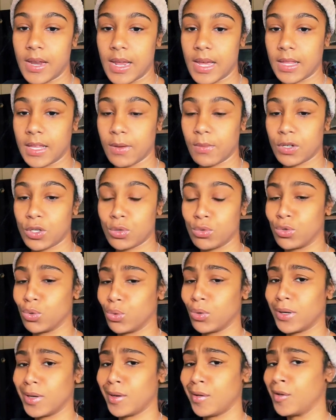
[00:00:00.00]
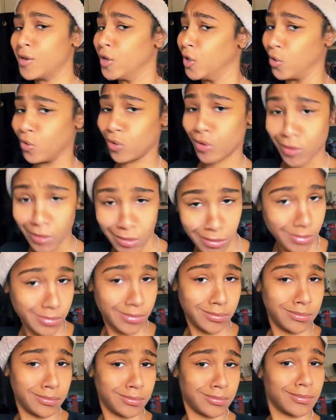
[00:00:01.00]
Nelly, what you doing in here,
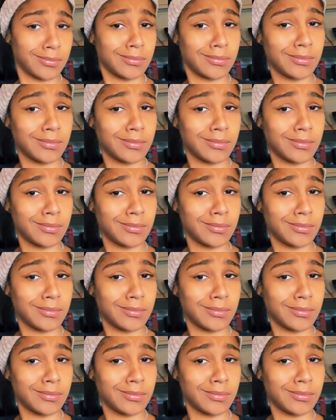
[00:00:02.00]
girl?